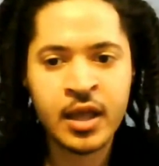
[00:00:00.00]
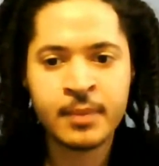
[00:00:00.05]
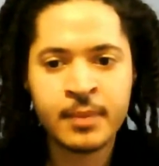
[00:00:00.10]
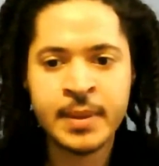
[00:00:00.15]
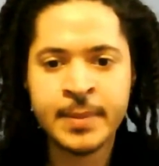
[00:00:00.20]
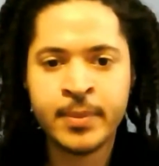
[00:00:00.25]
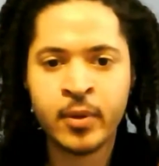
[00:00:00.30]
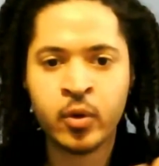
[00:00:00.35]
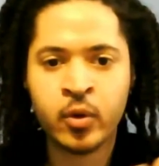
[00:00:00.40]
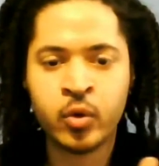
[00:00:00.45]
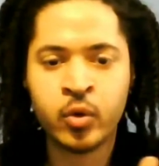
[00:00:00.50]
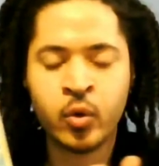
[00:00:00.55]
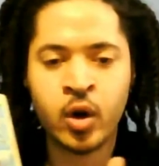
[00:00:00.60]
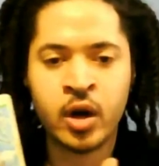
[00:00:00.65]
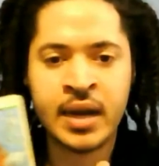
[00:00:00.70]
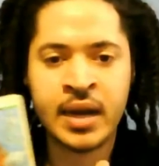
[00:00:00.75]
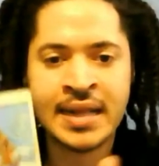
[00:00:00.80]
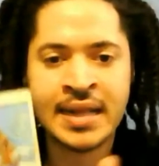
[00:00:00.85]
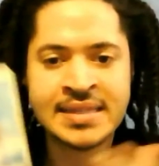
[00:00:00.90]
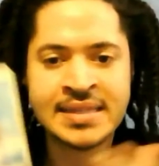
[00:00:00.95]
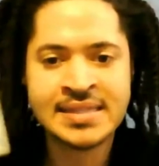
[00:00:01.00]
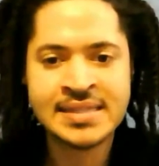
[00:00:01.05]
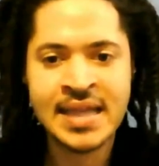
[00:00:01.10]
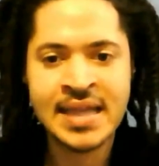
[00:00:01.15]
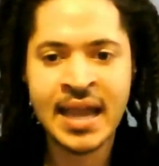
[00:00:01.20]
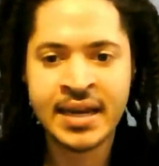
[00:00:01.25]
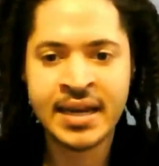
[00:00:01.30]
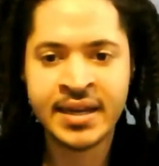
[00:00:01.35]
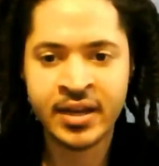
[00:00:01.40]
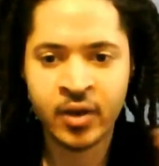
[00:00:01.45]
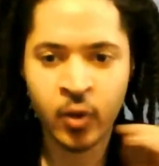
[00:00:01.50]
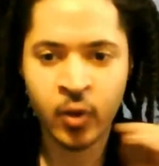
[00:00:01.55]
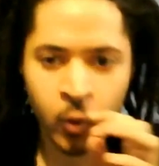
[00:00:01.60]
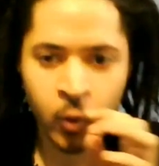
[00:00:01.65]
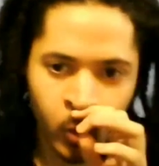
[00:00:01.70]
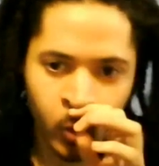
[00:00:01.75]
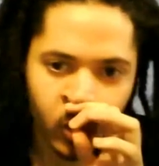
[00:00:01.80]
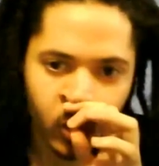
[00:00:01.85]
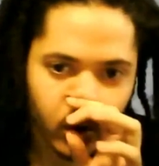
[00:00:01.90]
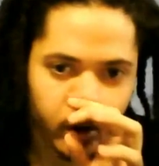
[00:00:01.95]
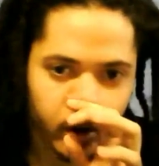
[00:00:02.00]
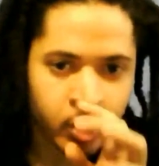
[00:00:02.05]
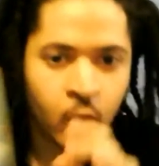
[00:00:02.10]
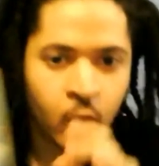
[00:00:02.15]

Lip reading: people who are not stagnant, who, you